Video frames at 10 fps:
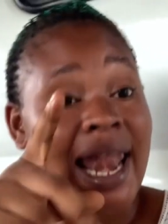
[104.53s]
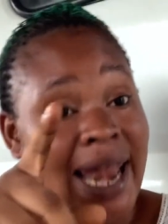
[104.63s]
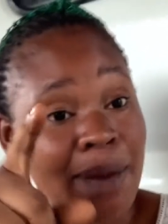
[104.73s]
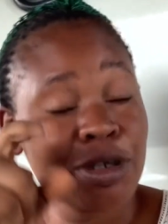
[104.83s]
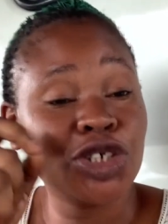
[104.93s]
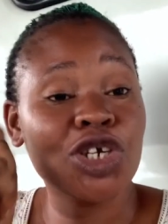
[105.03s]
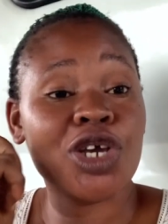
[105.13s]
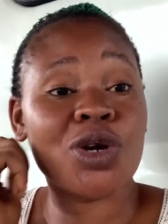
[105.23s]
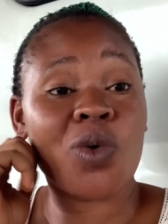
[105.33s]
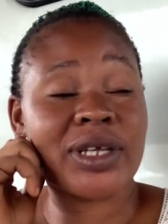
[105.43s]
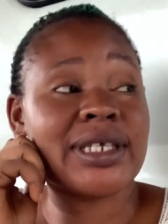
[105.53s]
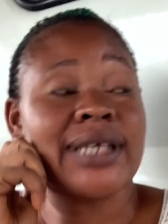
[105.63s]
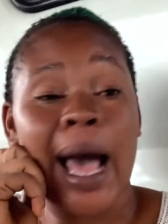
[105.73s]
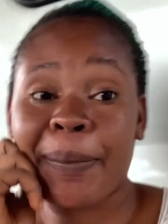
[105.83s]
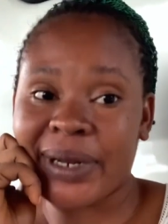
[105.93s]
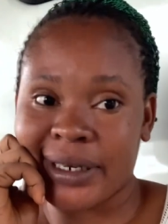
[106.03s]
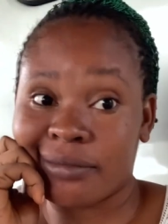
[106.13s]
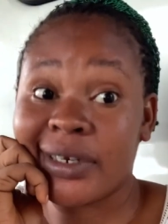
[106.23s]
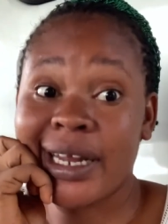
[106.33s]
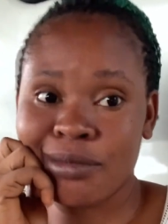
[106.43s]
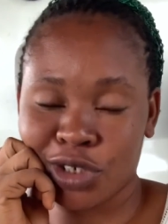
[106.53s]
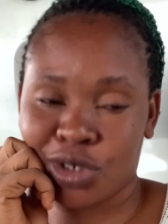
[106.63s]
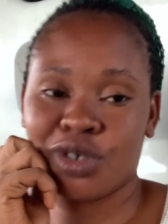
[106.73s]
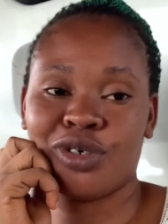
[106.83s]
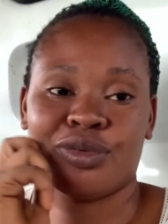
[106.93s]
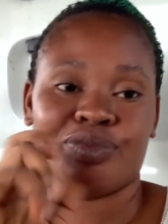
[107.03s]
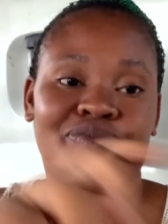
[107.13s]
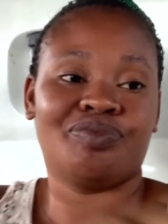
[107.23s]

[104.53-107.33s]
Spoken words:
Let me show you what is happening. Let me show you.